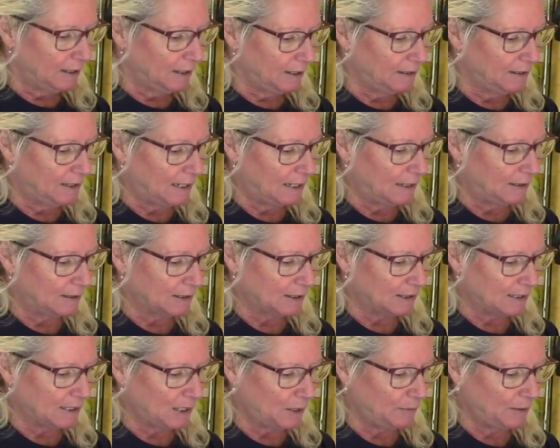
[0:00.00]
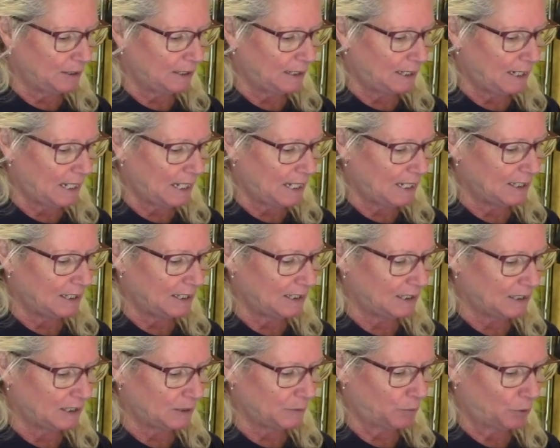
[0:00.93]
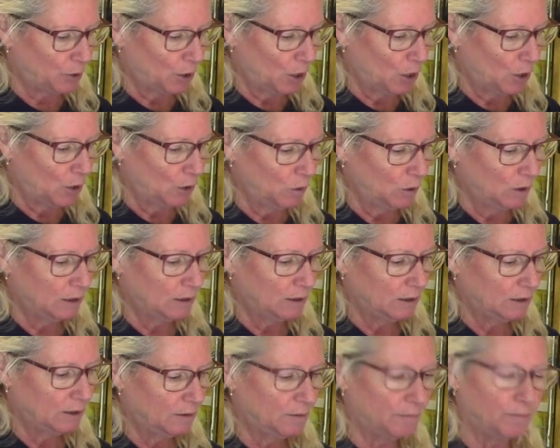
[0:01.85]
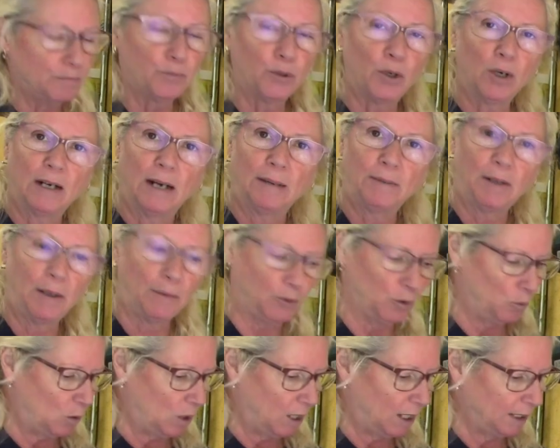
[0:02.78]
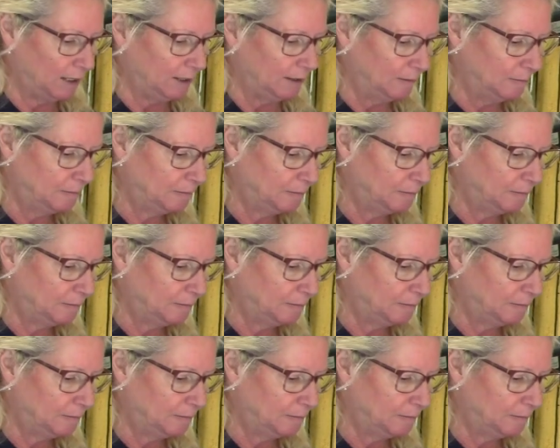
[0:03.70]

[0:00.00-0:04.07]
Then it's going to tell me that it's pro, program number one.